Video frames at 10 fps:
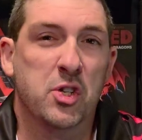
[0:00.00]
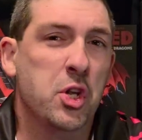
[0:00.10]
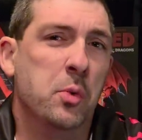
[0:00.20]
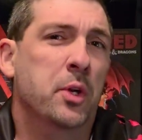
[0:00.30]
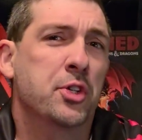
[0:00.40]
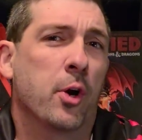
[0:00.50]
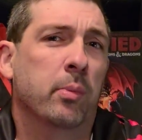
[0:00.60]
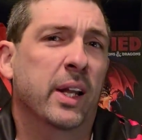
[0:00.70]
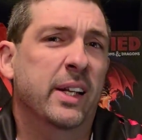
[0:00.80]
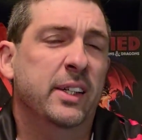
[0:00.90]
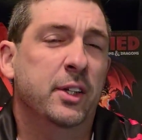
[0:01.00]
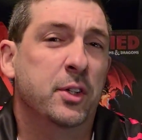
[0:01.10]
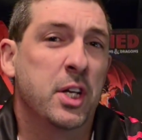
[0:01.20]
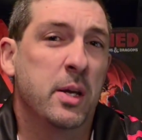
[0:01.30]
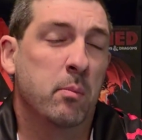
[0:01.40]
So you want to start playing
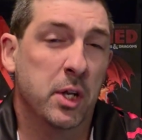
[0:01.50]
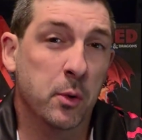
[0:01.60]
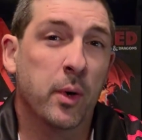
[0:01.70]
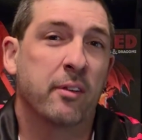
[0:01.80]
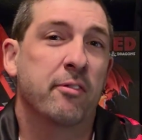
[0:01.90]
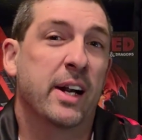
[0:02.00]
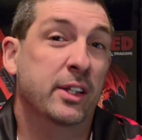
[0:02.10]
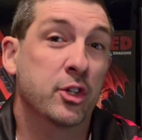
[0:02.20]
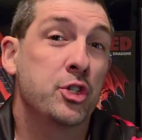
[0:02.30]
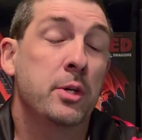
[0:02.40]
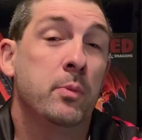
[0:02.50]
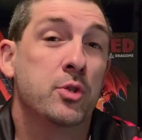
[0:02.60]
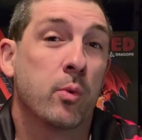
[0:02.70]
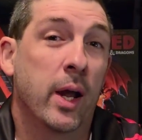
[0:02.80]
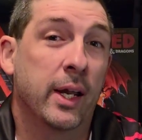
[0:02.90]
Kill Team, but you want to find the
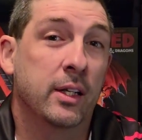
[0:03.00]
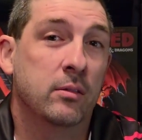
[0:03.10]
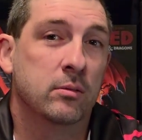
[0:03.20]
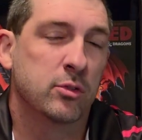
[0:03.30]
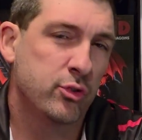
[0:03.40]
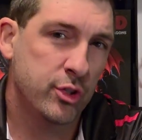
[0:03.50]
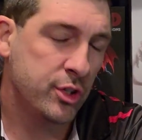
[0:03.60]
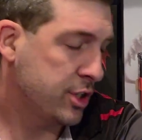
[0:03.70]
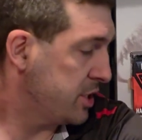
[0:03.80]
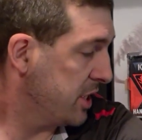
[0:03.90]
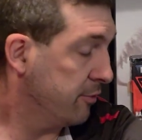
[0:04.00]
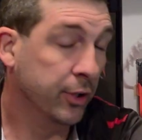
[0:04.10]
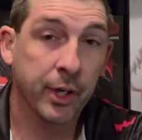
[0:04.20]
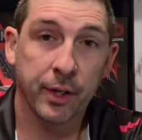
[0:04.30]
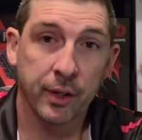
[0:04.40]
cheapest way just to see if
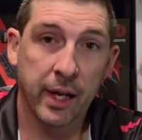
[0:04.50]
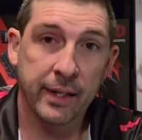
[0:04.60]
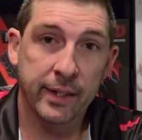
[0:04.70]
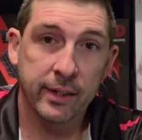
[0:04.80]
you're going to like